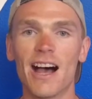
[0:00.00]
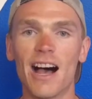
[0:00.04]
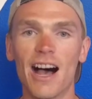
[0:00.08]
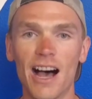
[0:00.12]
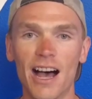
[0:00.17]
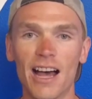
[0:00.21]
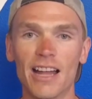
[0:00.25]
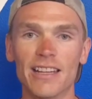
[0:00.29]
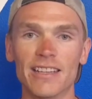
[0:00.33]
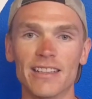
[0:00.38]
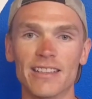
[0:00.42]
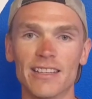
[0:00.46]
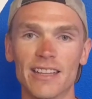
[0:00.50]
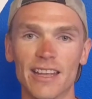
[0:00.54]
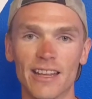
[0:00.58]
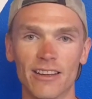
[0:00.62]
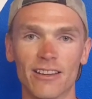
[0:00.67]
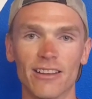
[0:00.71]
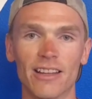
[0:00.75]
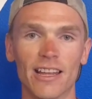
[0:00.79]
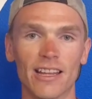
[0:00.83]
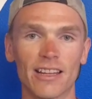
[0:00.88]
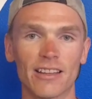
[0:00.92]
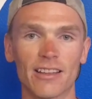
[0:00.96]
on the
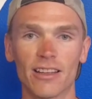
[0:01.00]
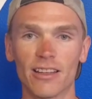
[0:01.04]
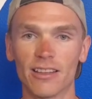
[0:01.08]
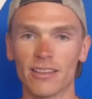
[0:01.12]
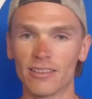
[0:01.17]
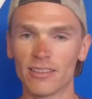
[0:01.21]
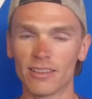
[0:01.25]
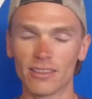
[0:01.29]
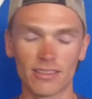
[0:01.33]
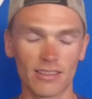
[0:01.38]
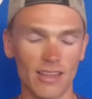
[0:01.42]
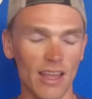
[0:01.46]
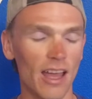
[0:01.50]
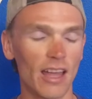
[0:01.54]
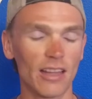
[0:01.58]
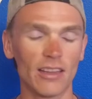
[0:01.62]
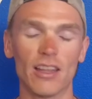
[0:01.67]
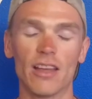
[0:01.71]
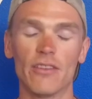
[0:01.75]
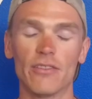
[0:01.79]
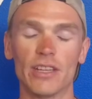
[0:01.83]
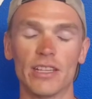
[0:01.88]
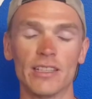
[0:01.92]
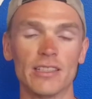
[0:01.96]
internet because I
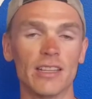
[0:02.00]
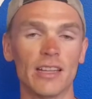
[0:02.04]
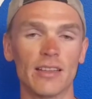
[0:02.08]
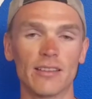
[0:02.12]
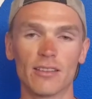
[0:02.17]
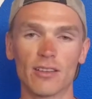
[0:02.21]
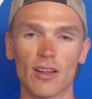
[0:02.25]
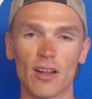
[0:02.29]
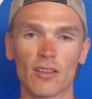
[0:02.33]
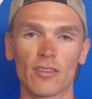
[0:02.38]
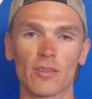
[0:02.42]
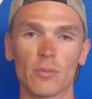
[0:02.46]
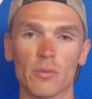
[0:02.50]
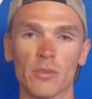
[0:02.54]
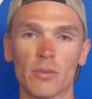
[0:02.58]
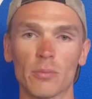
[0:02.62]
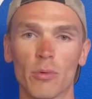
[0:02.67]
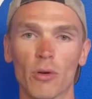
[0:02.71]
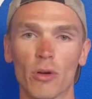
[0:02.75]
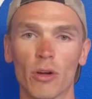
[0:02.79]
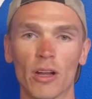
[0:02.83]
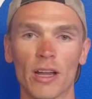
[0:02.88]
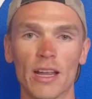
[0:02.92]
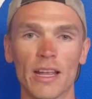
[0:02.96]
love it. It's an awesome
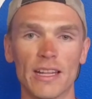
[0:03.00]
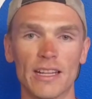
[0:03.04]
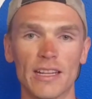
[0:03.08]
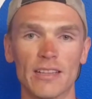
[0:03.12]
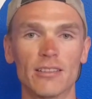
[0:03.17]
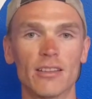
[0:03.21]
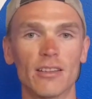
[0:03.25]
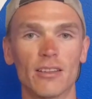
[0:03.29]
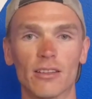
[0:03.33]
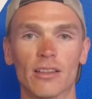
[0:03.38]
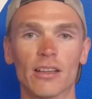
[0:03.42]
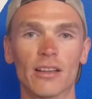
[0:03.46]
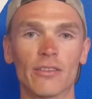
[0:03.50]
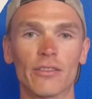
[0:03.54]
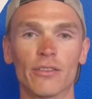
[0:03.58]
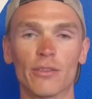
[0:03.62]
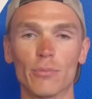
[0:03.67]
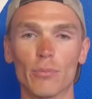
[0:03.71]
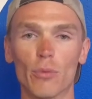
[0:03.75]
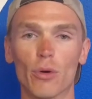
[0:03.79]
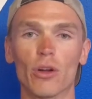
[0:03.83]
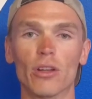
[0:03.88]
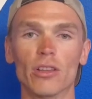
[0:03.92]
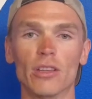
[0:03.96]
sport and it
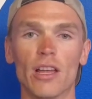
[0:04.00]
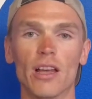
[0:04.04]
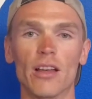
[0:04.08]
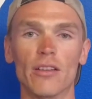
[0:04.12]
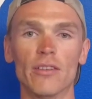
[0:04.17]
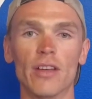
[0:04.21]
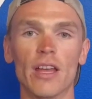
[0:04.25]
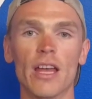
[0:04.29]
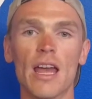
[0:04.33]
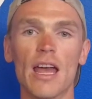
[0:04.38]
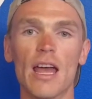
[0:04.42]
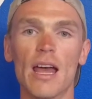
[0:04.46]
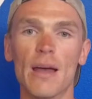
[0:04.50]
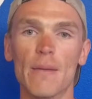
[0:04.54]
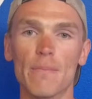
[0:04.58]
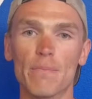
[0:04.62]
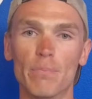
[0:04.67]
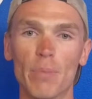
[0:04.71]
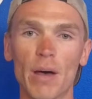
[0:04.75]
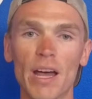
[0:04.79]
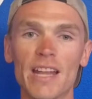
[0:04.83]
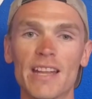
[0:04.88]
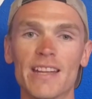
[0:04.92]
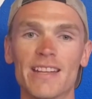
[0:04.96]
deserves more love.
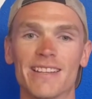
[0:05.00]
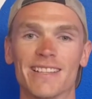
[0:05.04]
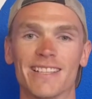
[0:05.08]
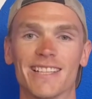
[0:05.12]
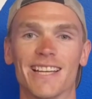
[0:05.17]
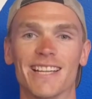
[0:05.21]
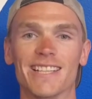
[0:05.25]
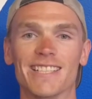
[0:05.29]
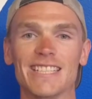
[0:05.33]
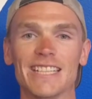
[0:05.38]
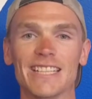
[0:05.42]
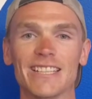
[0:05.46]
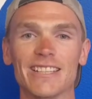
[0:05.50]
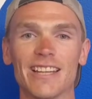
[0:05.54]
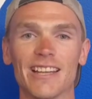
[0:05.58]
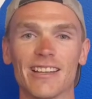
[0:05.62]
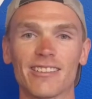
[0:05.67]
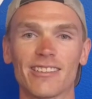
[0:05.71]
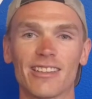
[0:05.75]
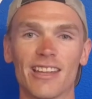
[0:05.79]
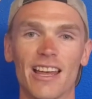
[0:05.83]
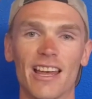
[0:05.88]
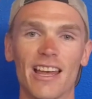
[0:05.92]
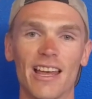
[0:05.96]
But until
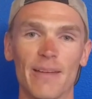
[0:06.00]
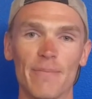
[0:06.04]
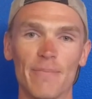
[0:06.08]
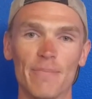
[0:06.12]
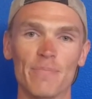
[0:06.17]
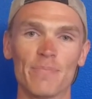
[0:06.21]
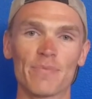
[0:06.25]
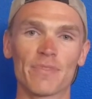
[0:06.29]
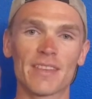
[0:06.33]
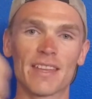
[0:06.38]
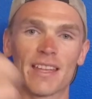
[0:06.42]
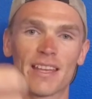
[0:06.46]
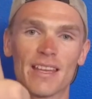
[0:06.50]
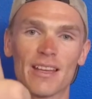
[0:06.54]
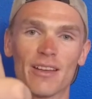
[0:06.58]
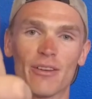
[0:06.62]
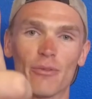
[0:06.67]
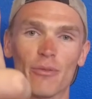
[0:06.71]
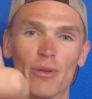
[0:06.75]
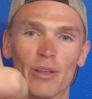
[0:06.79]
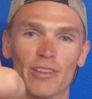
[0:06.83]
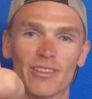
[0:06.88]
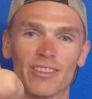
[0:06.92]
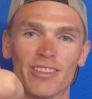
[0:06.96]
next time,
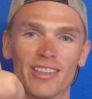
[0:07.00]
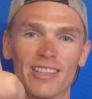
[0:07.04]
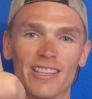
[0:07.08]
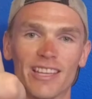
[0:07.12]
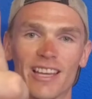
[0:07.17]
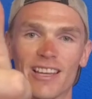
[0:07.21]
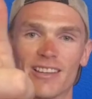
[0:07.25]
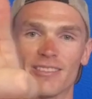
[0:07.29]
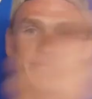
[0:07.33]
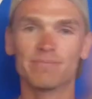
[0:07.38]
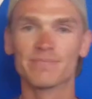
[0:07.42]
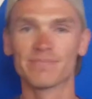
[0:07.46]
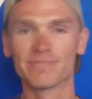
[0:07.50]
we'll see ya.